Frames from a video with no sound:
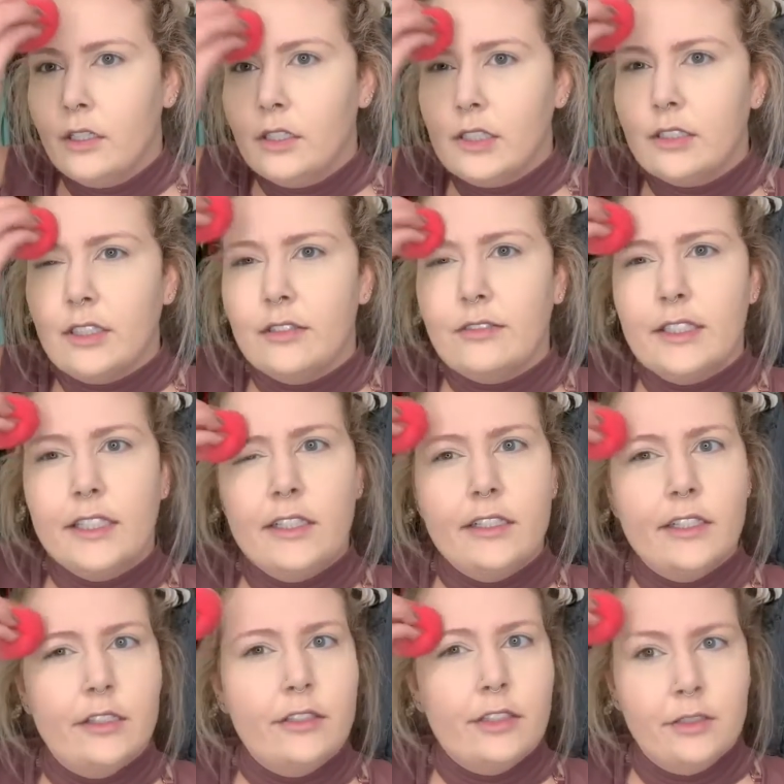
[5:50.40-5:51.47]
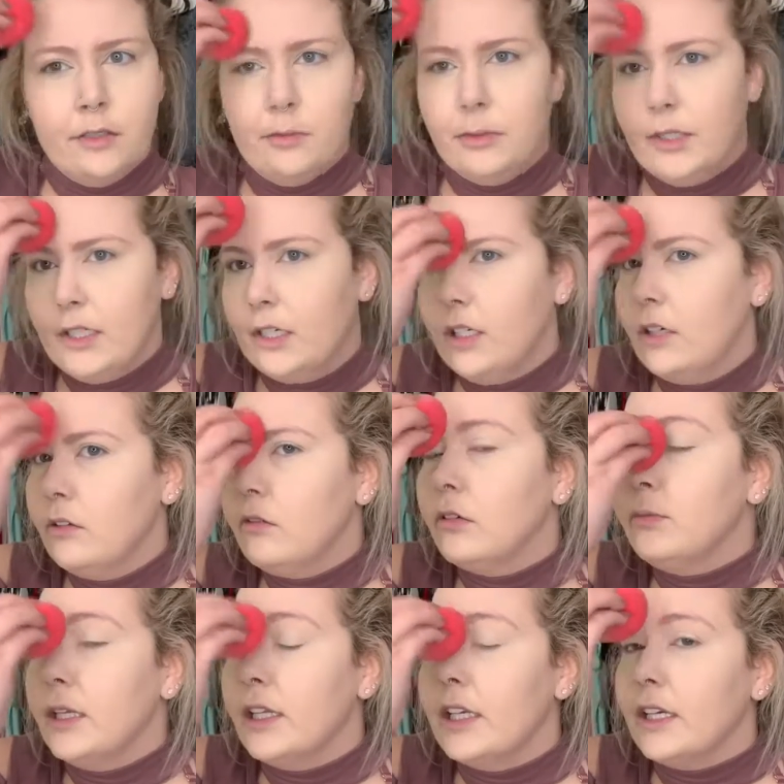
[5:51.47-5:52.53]
So I figured YouTube
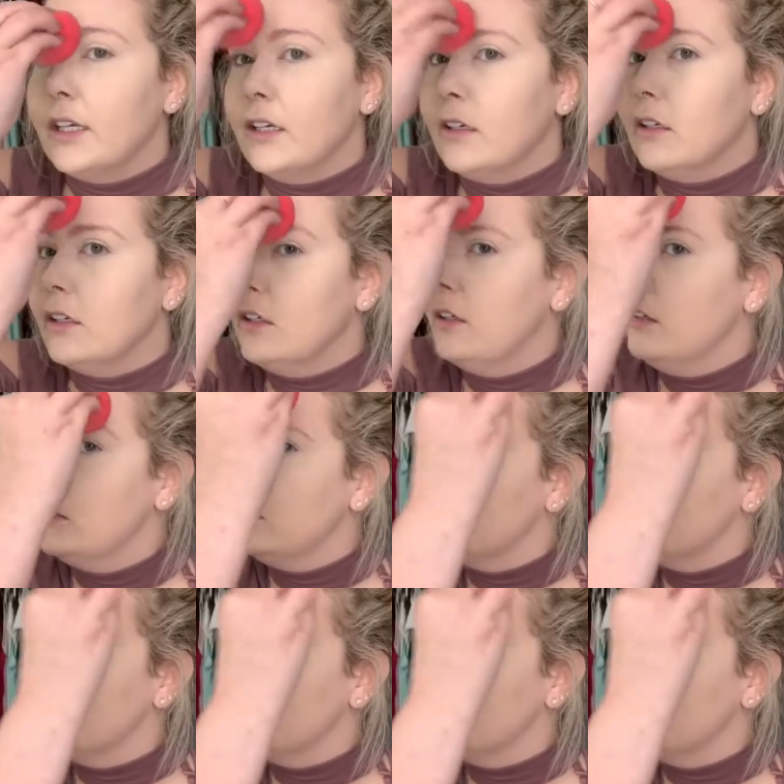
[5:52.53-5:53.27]
would be like a good